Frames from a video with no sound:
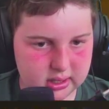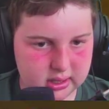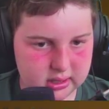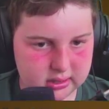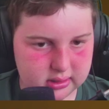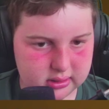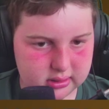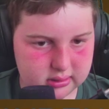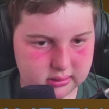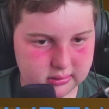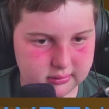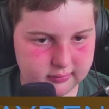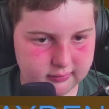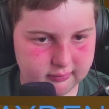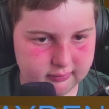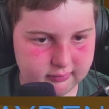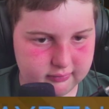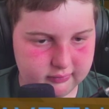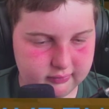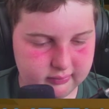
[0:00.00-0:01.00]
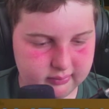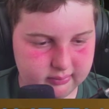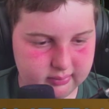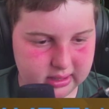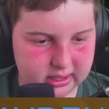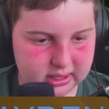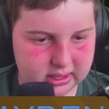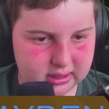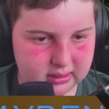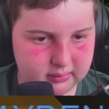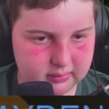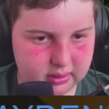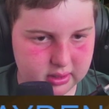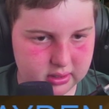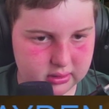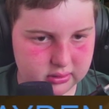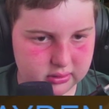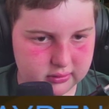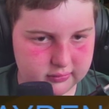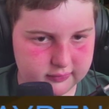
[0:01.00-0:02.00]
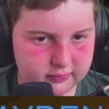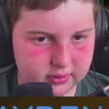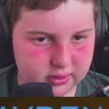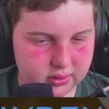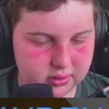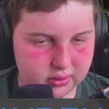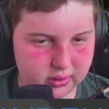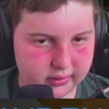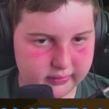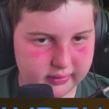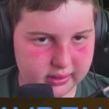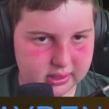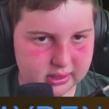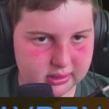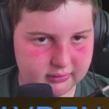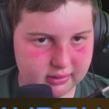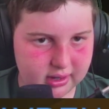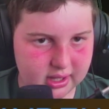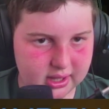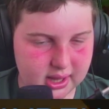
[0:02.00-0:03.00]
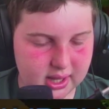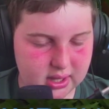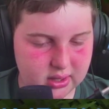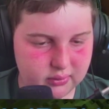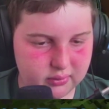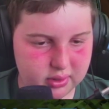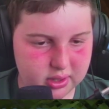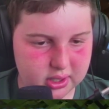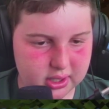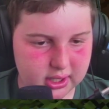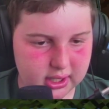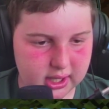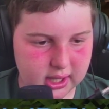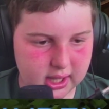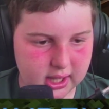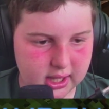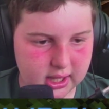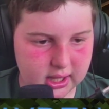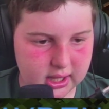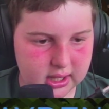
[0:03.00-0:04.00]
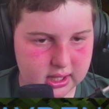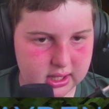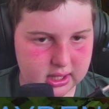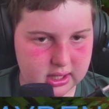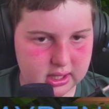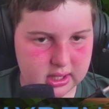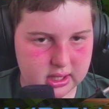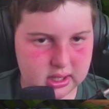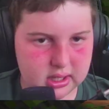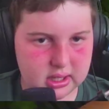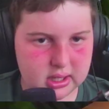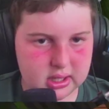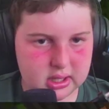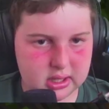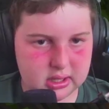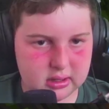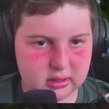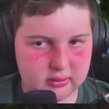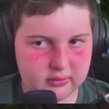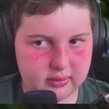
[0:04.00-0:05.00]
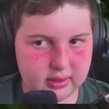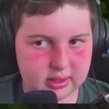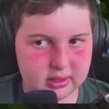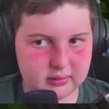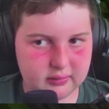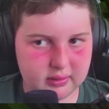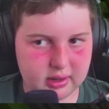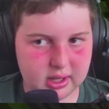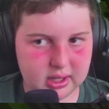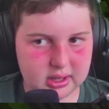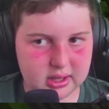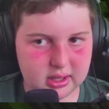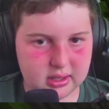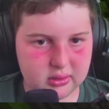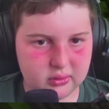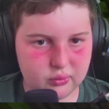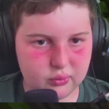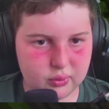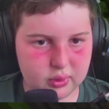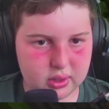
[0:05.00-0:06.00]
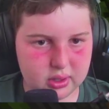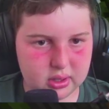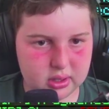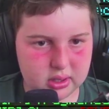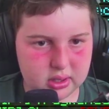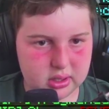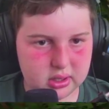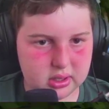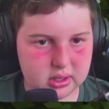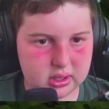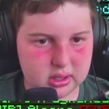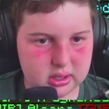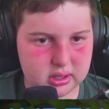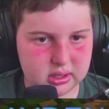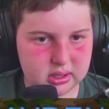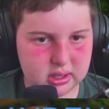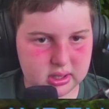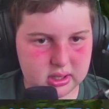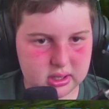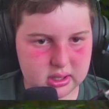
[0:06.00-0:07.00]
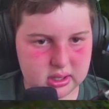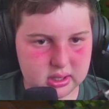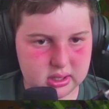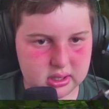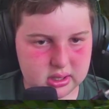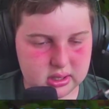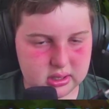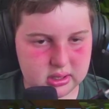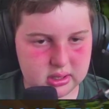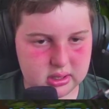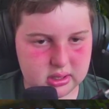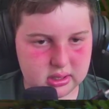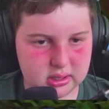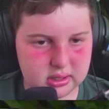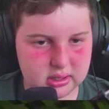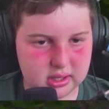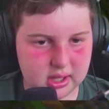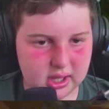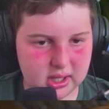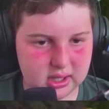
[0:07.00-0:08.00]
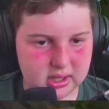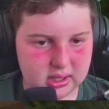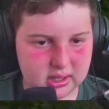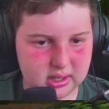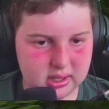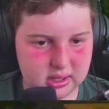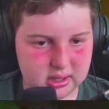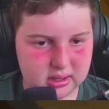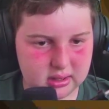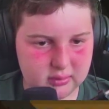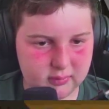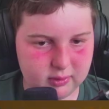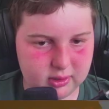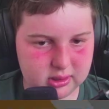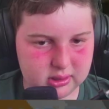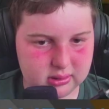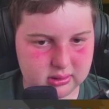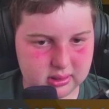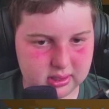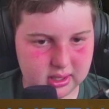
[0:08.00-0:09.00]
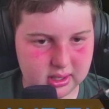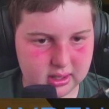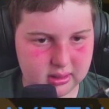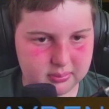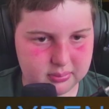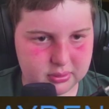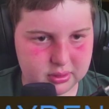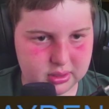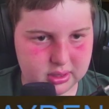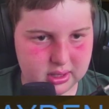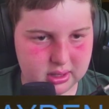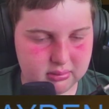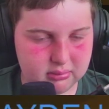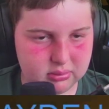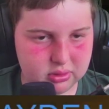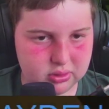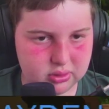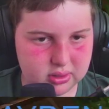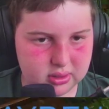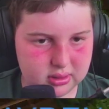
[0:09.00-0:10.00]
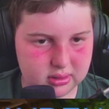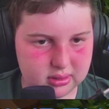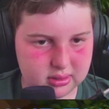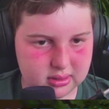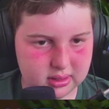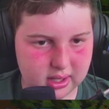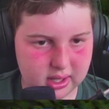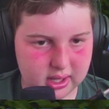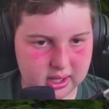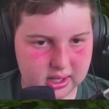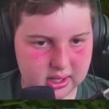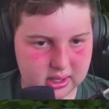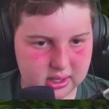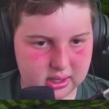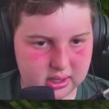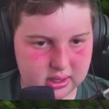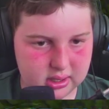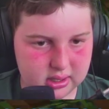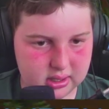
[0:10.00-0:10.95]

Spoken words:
just make them on your phone. Click the ride that you want to get. Click the ride that you want, and then and then once you get up to them, you can scan.